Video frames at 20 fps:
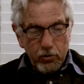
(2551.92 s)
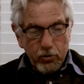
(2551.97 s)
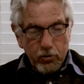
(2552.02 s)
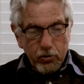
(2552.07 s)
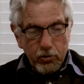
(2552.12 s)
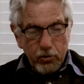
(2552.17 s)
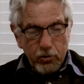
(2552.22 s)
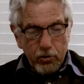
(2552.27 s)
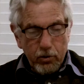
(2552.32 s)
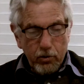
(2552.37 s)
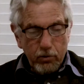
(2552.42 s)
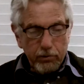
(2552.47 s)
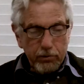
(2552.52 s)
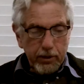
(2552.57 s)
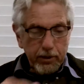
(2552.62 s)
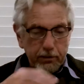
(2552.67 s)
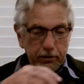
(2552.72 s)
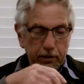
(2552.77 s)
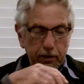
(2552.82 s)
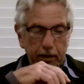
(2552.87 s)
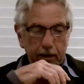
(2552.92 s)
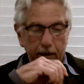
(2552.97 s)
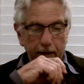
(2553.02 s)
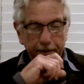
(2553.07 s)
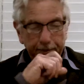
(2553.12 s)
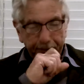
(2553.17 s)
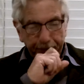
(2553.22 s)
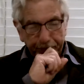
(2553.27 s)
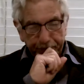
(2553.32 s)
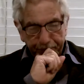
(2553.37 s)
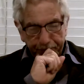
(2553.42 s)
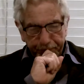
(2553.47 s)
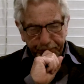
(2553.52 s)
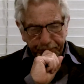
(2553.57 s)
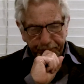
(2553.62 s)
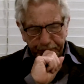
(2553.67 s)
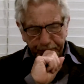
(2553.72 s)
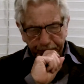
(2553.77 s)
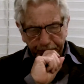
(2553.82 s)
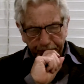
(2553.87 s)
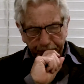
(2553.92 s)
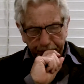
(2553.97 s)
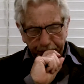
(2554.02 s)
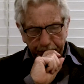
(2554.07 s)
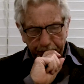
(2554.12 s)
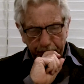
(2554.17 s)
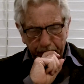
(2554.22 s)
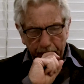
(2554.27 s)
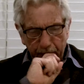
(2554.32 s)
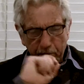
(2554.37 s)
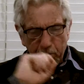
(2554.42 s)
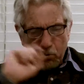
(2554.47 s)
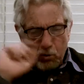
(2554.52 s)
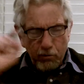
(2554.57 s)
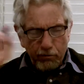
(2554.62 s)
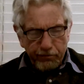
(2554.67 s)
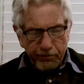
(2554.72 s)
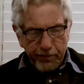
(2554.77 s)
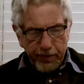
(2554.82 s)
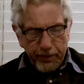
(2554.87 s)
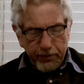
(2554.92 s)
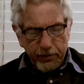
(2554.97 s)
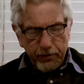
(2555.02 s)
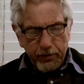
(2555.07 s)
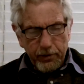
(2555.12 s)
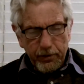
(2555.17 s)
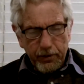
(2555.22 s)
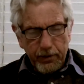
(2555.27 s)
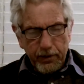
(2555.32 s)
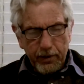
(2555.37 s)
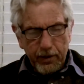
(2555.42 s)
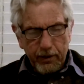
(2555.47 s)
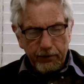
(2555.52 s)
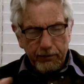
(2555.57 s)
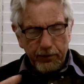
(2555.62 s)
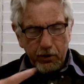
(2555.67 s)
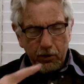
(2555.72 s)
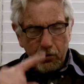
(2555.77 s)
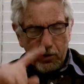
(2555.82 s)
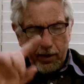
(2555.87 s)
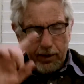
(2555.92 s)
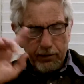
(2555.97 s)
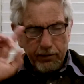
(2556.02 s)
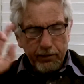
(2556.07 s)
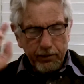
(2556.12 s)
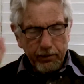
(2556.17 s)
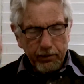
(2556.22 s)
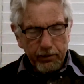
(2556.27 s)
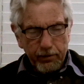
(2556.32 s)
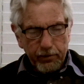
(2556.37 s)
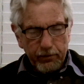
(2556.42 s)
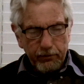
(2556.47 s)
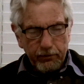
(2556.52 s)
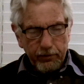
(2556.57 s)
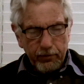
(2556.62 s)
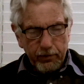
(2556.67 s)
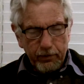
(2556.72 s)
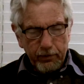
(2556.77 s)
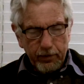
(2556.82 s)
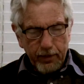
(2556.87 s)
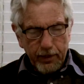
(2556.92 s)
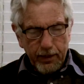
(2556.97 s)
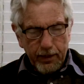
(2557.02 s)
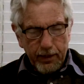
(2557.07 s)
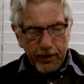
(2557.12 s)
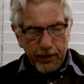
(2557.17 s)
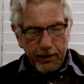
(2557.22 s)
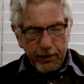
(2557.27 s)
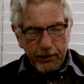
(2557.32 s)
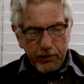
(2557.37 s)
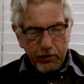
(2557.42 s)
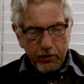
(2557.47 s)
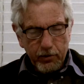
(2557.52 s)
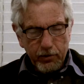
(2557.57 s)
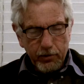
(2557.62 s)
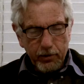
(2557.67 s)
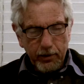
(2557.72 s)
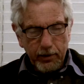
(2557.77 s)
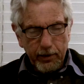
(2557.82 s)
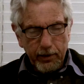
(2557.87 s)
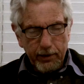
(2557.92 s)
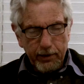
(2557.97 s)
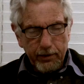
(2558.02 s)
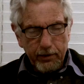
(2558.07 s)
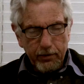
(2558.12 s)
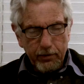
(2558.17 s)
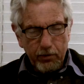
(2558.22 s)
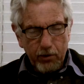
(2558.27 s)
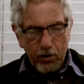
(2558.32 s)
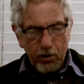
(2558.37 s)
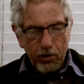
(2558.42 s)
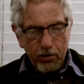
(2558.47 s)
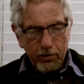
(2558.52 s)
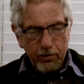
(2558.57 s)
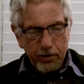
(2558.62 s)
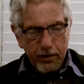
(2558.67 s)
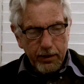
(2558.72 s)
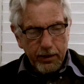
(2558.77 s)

should know that the movement of the great uh, crystalline throne,